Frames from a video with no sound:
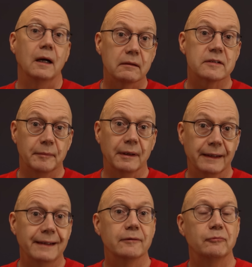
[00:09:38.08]

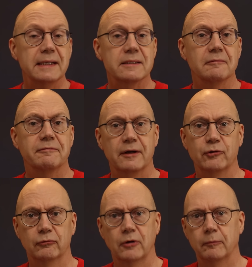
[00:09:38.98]
Ultimately, the recent
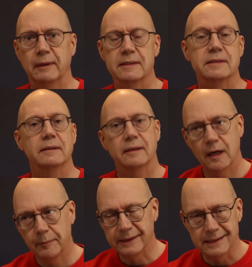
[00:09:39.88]
federal rollbacks
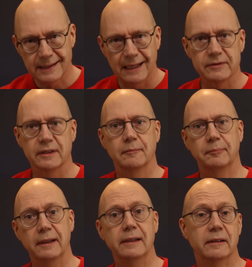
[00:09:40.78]
can't be discounted
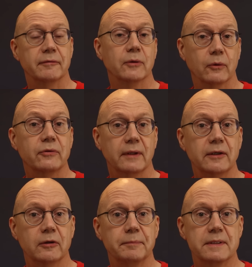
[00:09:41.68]
completely, of course. They
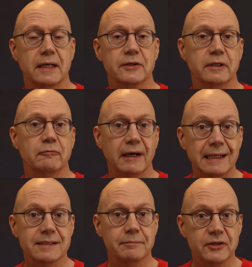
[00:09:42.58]
could potentially
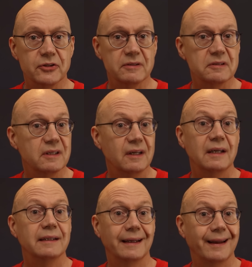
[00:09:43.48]
raise emissions,
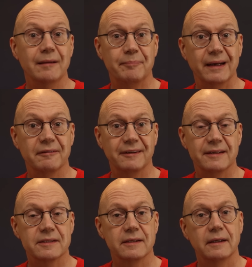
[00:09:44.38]
delay
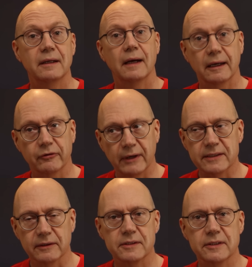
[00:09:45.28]
benefits, and
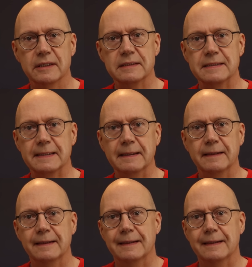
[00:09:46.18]
create uncertainty.